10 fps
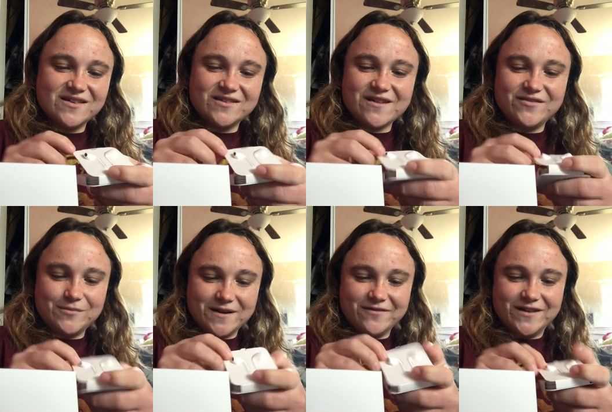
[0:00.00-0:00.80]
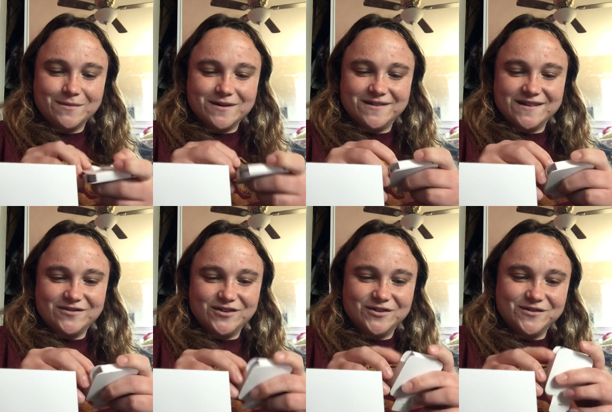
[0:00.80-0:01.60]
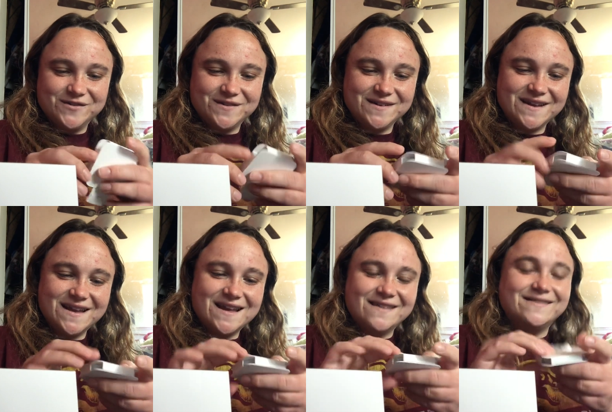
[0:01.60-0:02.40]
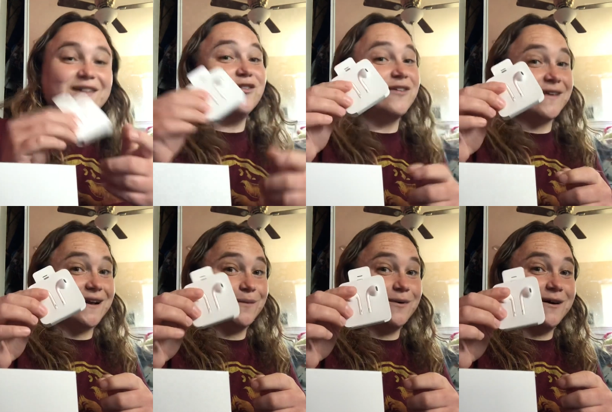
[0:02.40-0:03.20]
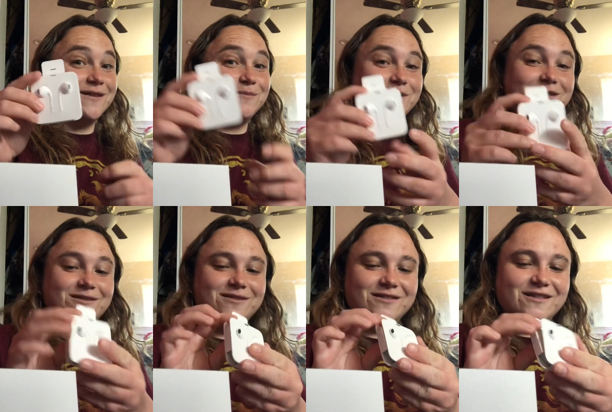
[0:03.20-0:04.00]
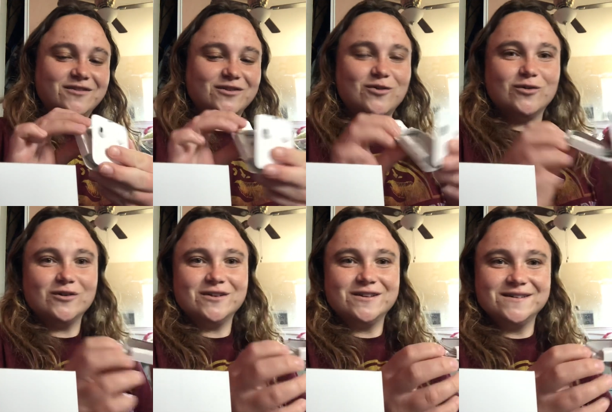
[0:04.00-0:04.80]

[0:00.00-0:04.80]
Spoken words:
So I have a new pair of earbuds now, too. They look like AirPods, but there's a cord.